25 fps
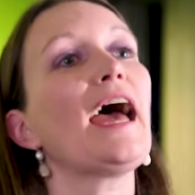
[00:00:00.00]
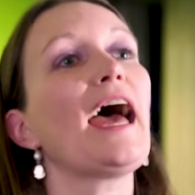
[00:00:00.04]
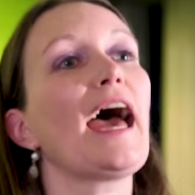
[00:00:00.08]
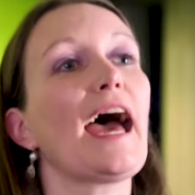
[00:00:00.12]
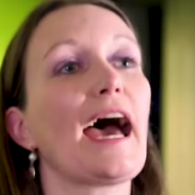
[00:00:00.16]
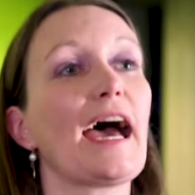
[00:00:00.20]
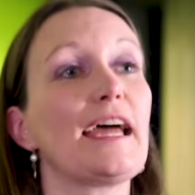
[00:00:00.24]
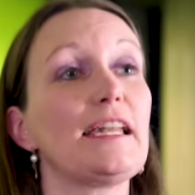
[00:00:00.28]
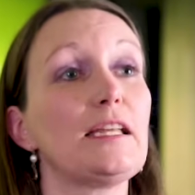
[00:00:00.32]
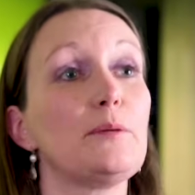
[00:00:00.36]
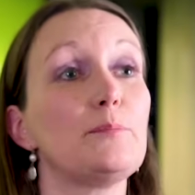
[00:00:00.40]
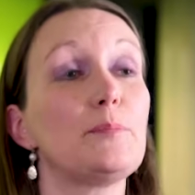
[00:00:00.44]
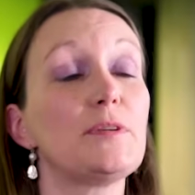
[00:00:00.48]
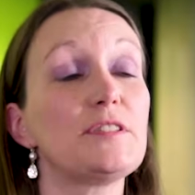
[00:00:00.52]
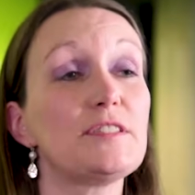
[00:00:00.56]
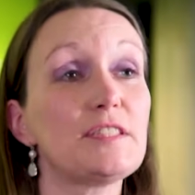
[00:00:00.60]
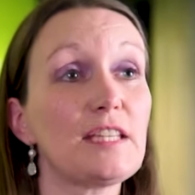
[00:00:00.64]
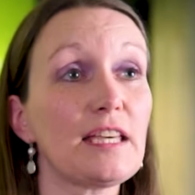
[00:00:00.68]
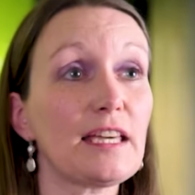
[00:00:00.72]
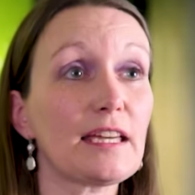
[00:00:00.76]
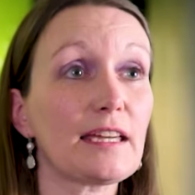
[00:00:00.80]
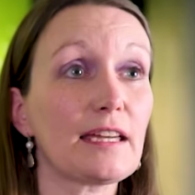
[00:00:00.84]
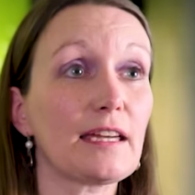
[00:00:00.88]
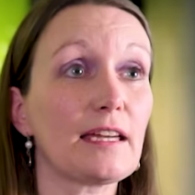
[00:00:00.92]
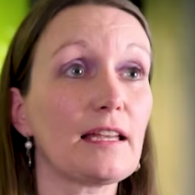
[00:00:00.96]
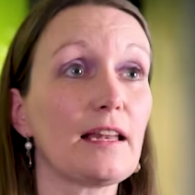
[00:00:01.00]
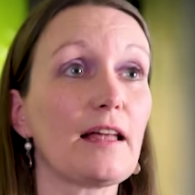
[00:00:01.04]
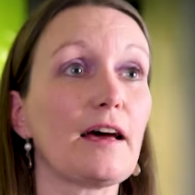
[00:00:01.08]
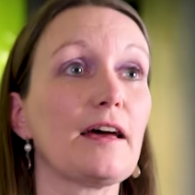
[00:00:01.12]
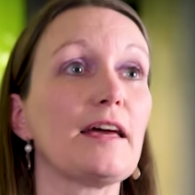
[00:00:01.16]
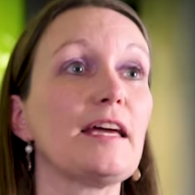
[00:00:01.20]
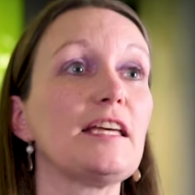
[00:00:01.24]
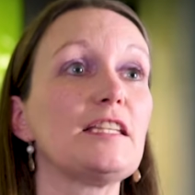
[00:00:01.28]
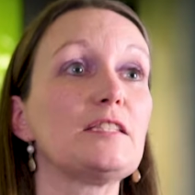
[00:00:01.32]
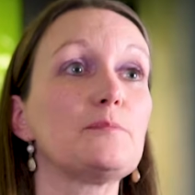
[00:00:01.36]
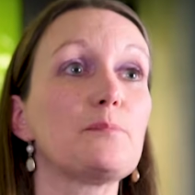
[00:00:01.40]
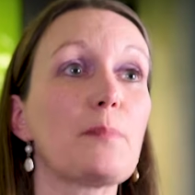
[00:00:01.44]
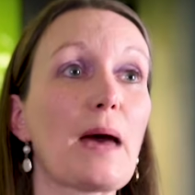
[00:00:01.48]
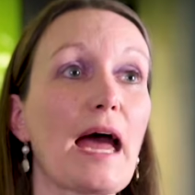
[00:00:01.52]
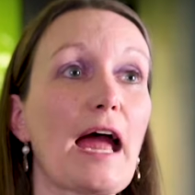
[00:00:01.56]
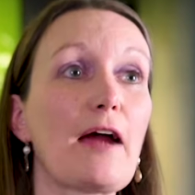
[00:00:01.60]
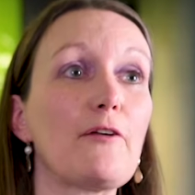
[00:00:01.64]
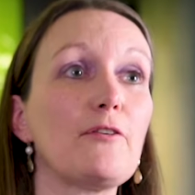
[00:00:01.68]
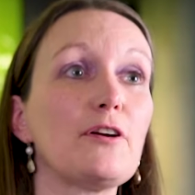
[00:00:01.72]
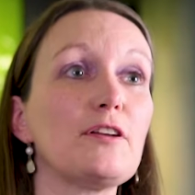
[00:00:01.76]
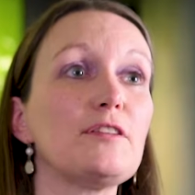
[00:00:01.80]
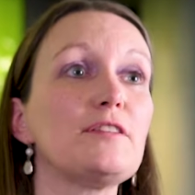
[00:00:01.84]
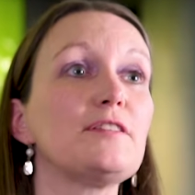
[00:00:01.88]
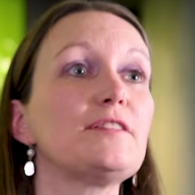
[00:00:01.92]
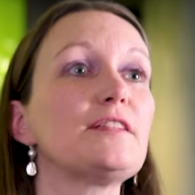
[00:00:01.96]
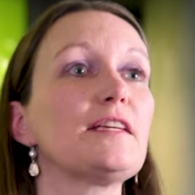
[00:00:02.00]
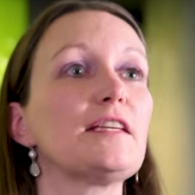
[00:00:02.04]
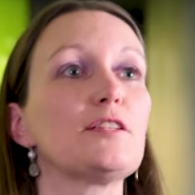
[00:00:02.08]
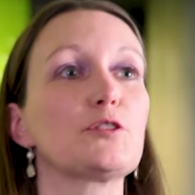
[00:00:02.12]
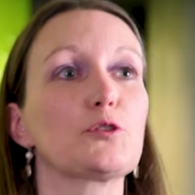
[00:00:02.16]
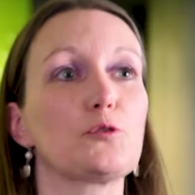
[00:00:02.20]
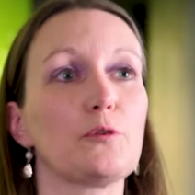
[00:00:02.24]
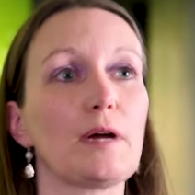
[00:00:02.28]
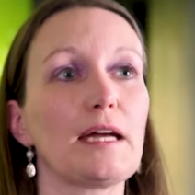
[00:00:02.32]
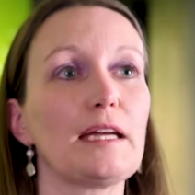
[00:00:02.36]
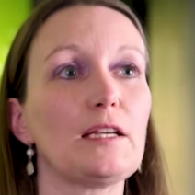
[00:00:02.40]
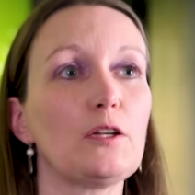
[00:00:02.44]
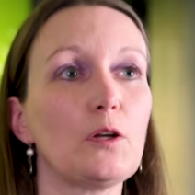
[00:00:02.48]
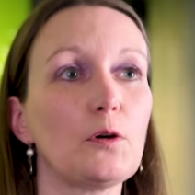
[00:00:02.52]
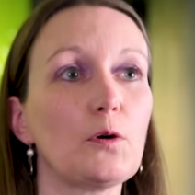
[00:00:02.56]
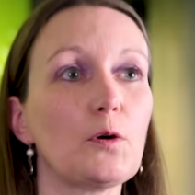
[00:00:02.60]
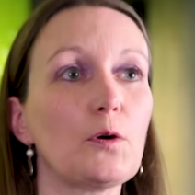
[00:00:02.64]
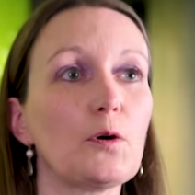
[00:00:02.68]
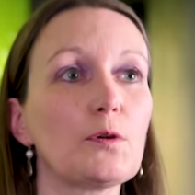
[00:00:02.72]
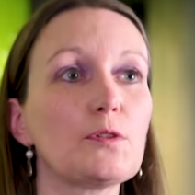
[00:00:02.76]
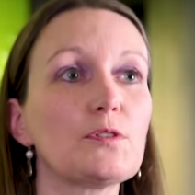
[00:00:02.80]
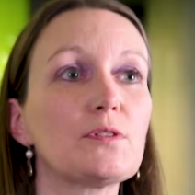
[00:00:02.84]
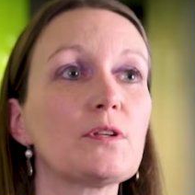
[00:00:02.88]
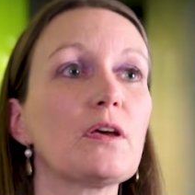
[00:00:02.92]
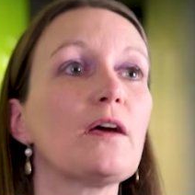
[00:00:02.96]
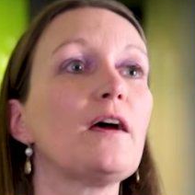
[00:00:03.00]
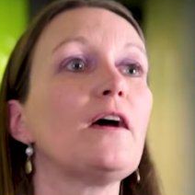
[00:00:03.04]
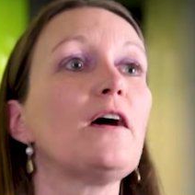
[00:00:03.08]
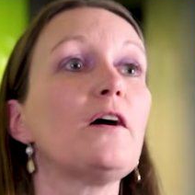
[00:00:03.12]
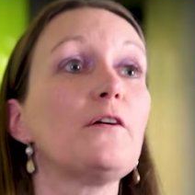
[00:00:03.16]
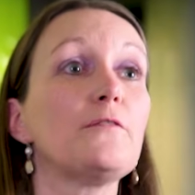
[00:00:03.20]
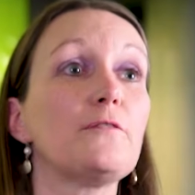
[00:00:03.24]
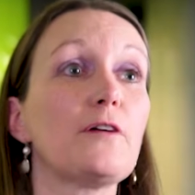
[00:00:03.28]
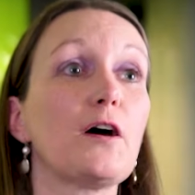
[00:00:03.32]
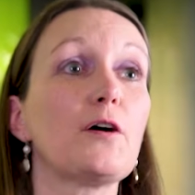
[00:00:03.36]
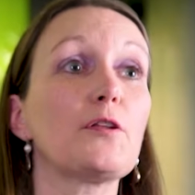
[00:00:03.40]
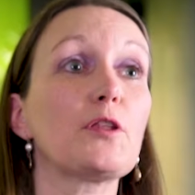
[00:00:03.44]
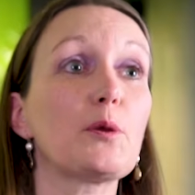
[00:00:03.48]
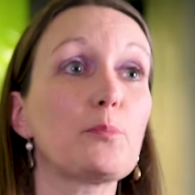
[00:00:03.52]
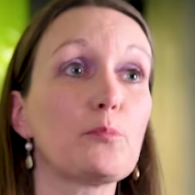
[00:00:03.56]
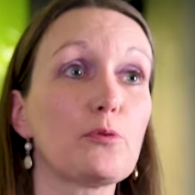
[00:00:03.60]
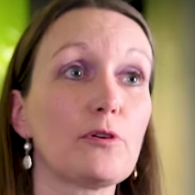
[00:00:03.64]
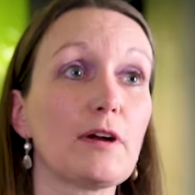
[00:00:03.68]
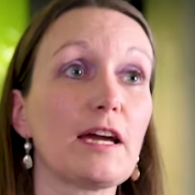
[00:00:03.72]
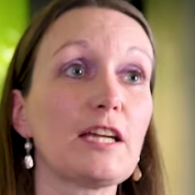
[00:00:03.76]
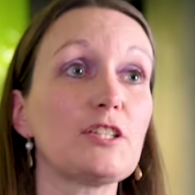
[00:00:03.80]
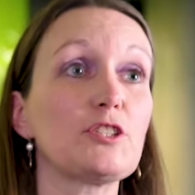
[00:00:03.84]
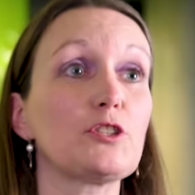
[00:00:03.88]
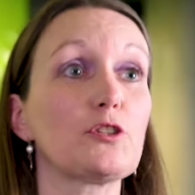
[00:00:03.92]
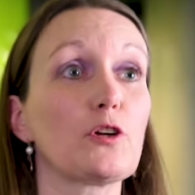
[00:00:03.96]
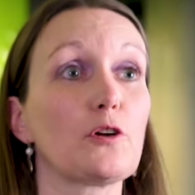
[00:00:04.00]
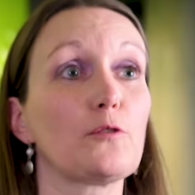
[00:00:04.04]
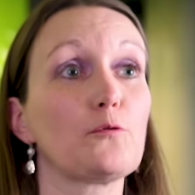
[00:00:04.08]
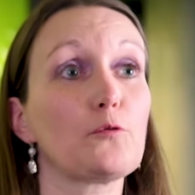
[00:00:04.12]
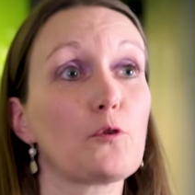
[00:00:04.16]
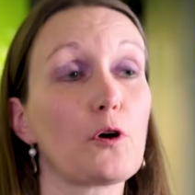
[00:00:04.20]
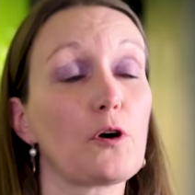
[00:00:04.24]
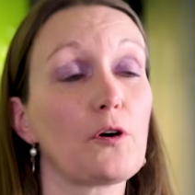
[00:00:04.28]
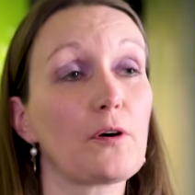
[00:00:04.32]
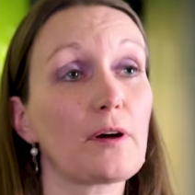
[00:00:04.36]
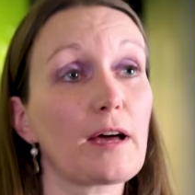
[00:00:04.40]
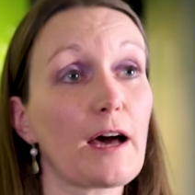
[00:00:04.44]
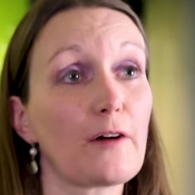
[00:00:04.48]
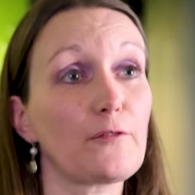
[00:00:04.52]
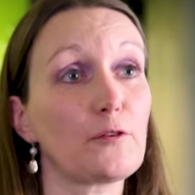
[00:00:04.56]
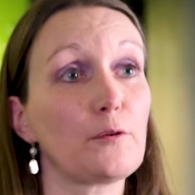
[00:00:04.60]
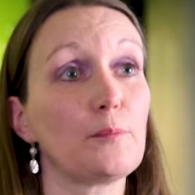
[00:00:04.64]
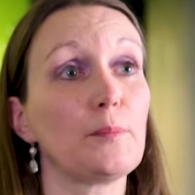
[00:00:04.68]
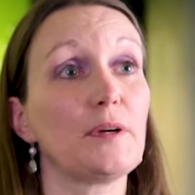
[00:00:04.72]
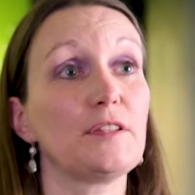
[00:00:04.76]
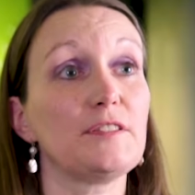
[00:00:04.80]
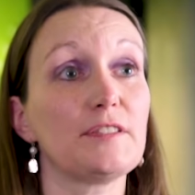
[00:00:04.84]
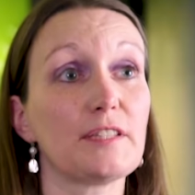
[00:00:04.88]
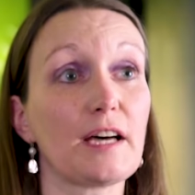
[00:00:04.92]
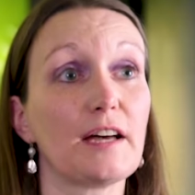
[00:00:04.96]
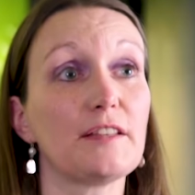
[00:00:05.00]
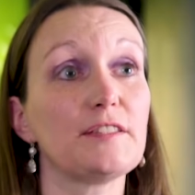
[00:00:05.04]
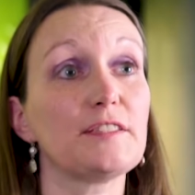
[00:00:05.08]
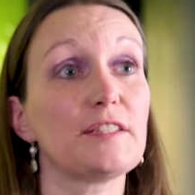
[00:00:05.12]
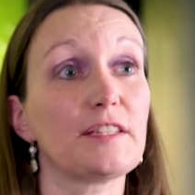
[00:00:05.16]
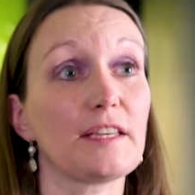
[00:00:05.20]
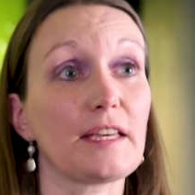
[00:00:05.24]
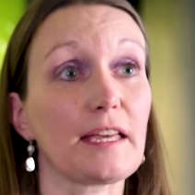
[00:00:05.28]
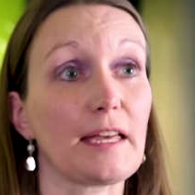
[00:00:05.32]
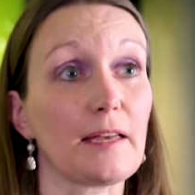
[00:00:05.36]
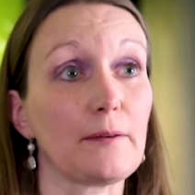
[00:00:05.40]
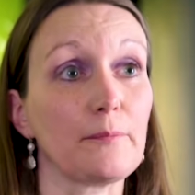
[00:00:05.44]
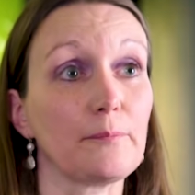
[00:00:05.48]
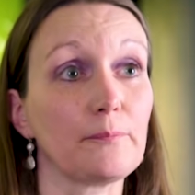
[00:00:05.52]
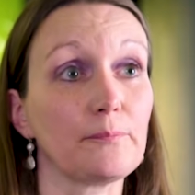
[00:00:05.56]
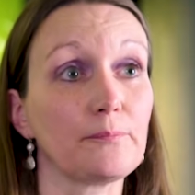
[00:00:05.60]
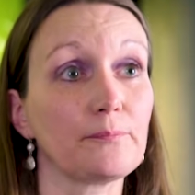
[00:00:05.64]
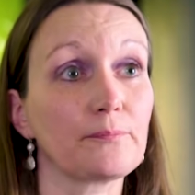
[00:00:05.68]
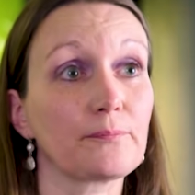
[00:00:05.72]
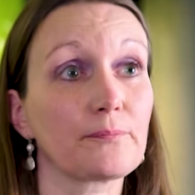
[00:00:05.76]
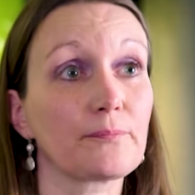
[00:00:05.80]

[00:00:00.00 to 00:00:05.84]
and in particular his barons, his great lords, felt the pressure of royal government under him.